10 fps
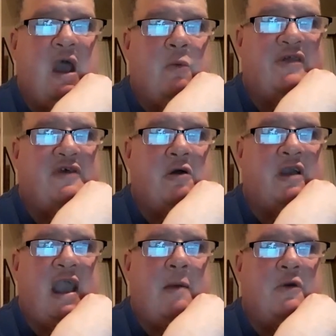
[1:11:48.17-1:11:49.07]
with their
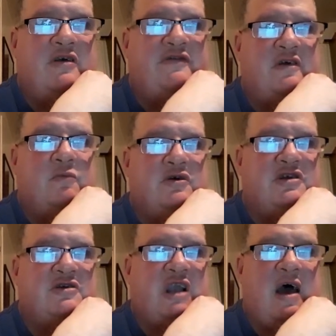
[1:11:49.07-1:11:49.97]
cameras, which
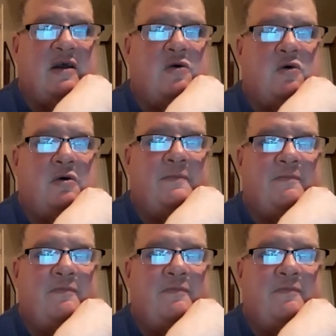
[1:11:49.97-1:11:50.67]
is kind of cool?